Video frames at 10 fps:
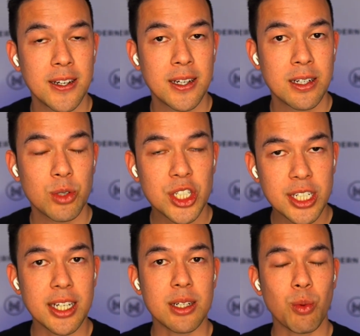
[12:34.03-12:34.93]
Well,
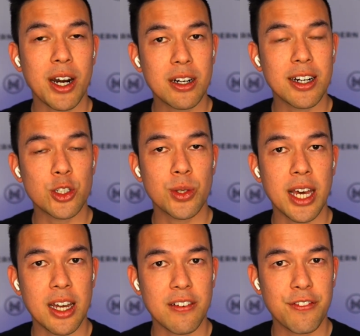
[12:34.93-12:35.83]
shit, why don't I do
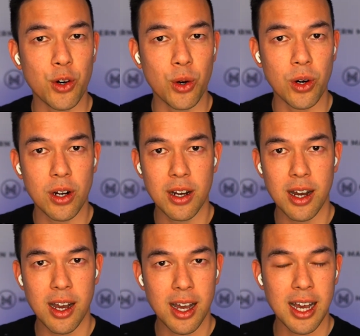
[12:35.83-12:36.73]
that for
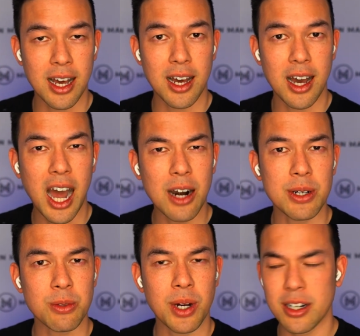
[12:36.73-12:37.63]

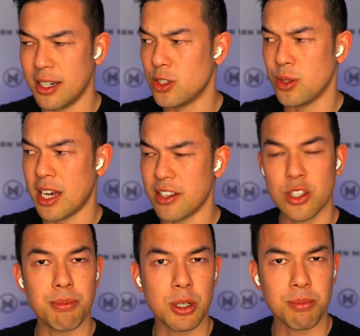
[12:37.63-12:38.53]
hiring? Why don't I do that to
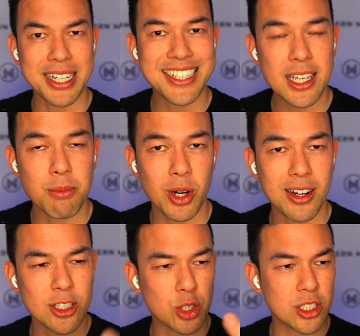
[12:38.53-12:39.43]
build my team? Why don't I
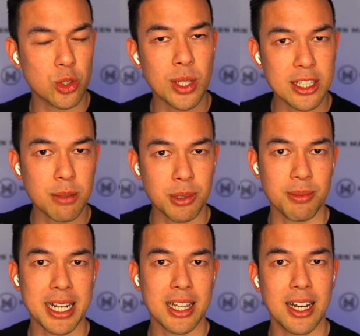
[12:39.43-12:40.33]
just do that to build
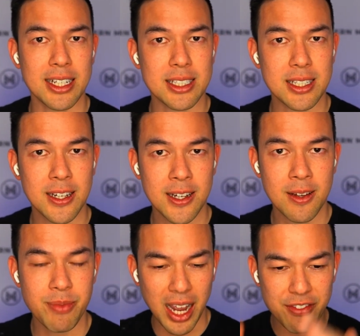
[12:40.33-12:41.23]
my clients?
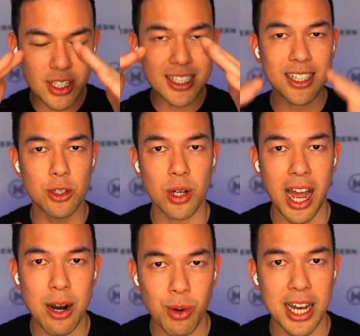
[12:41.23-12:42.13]
I've got this little
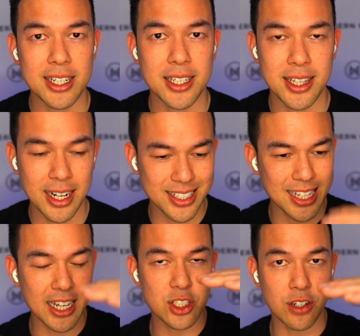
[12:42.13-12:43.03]
hierarchy that
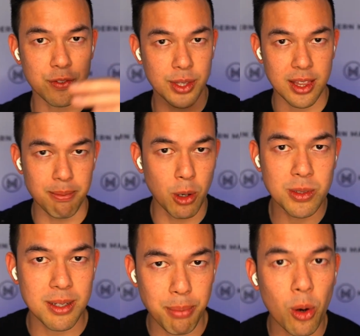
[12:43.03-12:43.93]
starts off with the
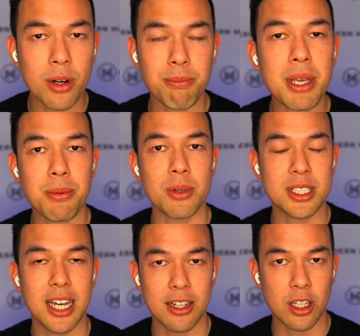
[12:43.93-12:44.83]
most important people
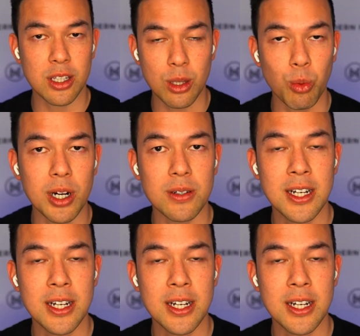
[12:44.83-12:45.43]
inside of the world.